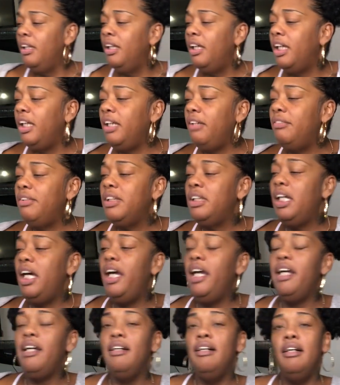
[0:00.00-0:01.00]
And he was
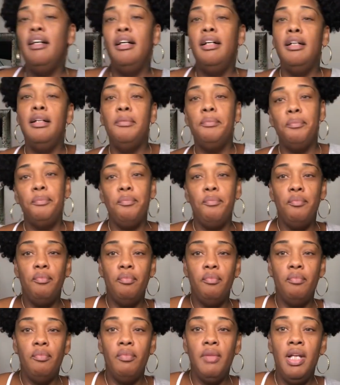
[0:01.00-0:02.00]
like,
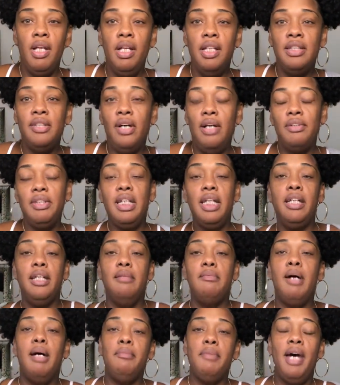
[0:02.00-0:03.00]
so I was telling
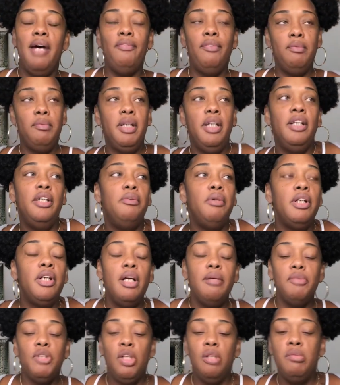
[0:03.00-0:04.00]
him, I'm not from here. You want to
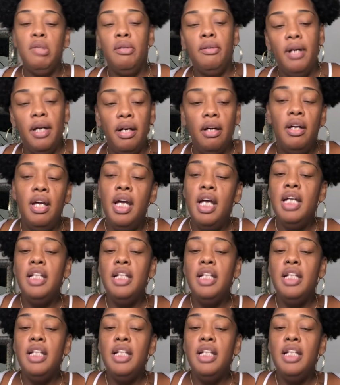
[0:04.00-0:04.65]
come show me around?